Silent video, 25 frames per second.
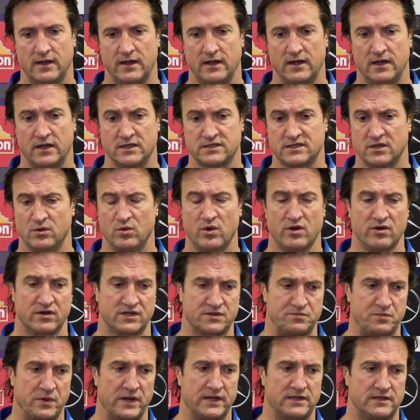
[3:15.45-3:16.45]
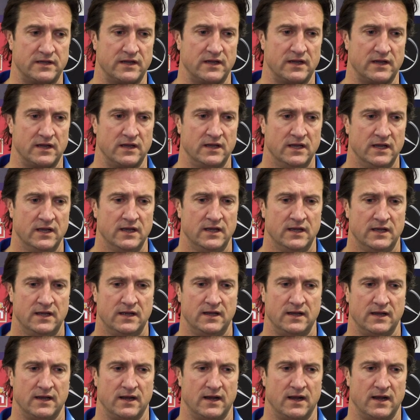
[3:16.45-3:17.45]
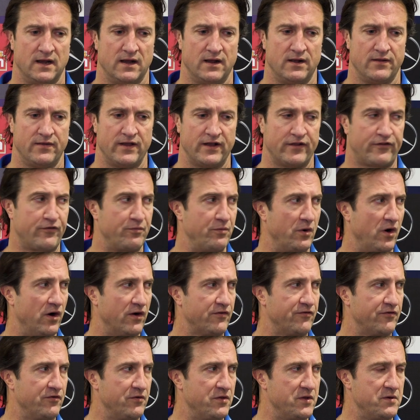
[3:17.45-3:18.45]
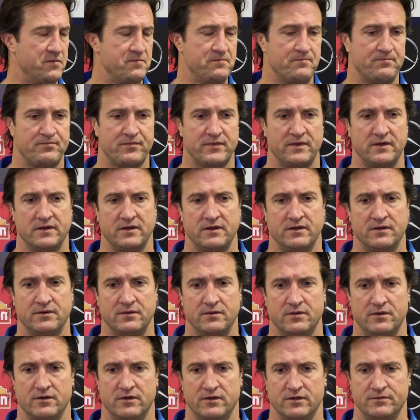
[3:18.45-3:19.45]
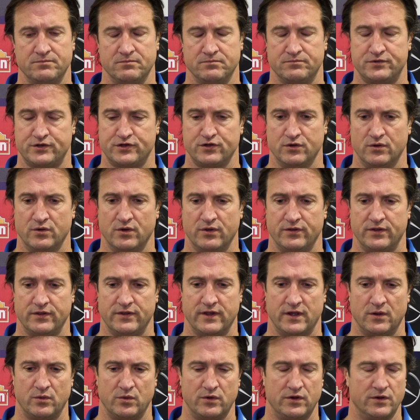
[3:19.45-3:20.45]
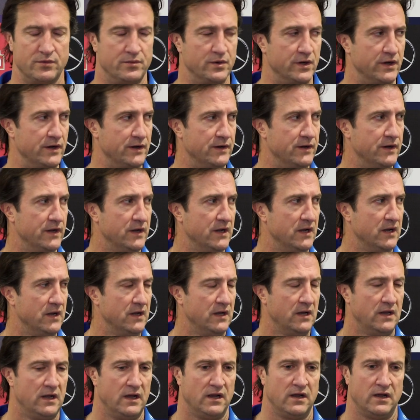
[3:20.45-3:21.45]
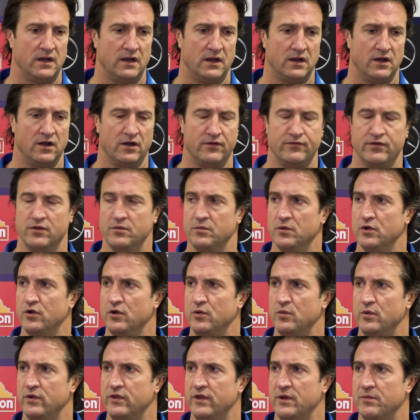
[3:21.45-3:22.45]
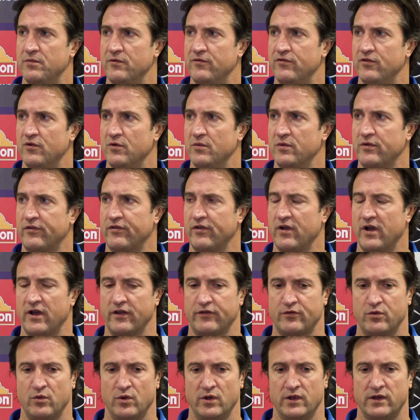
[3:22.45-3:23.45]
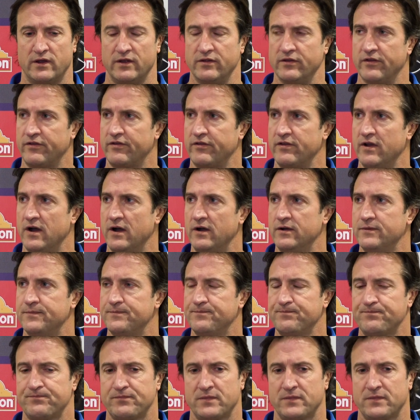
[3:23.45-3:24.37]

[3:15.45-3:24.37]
Uh, so we're expecting uh, that spike from them. Uh, I'm sure that they wouldn't have been uh, over the moon with their performance last week in the snow.